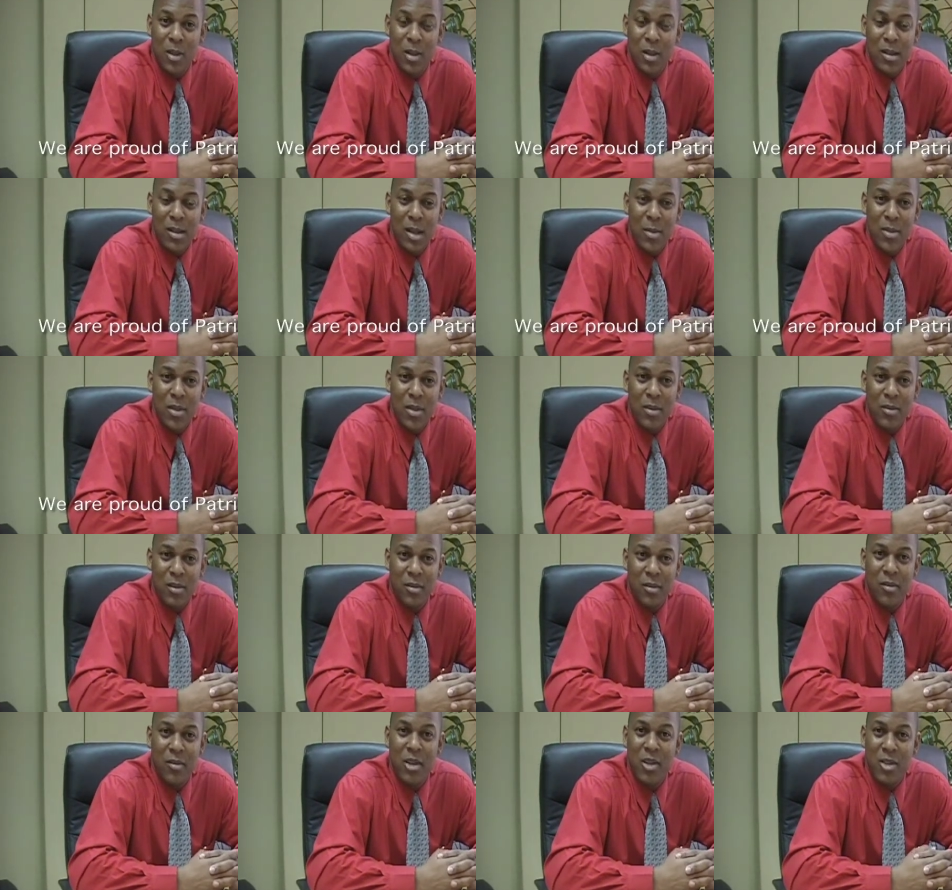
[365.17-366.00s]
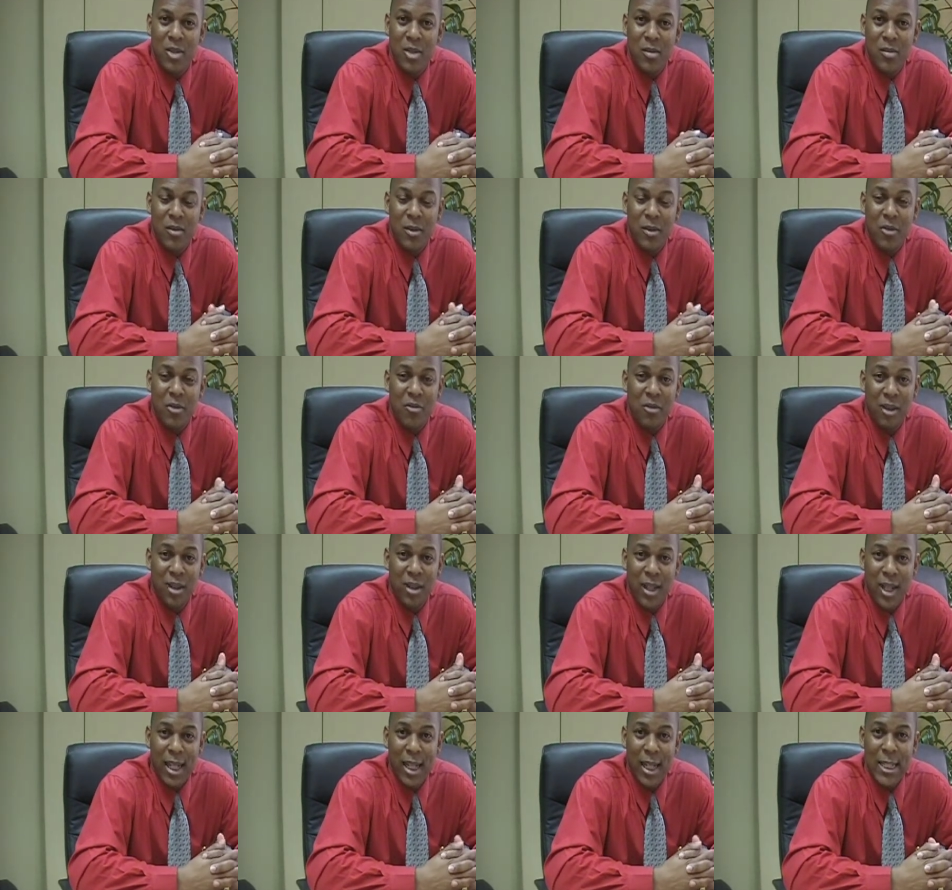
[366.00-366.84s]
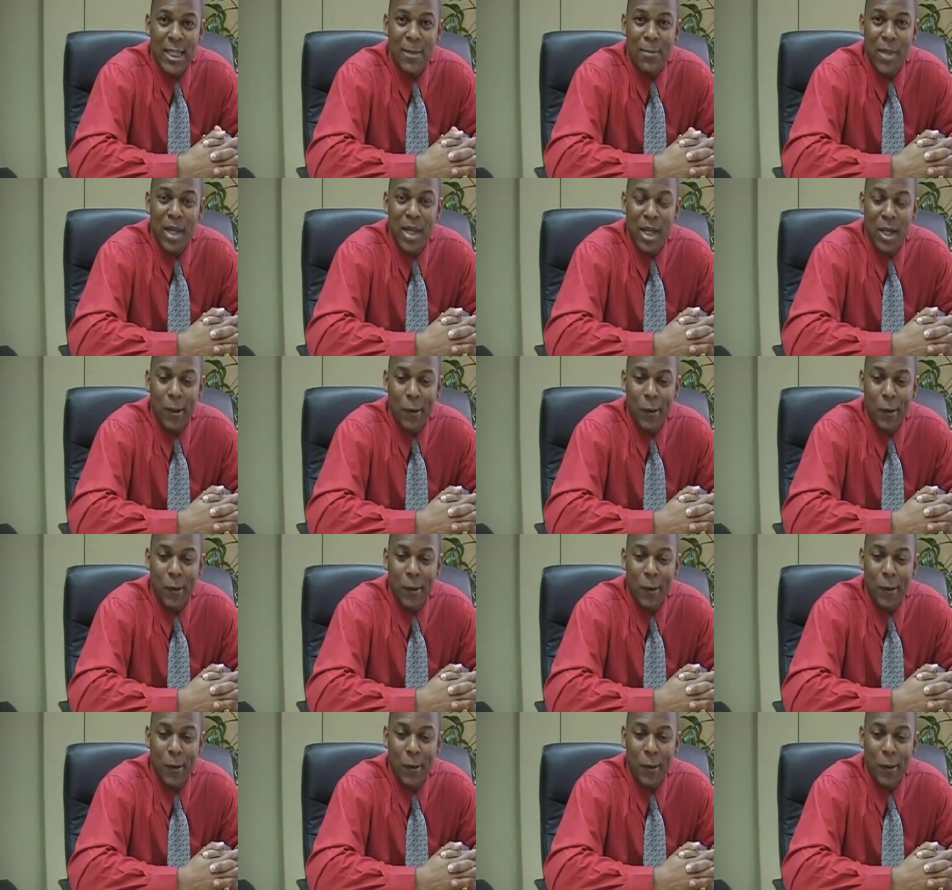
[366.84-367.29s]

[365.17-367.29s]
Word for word: in terms of the vision for Trinidad and Tobago.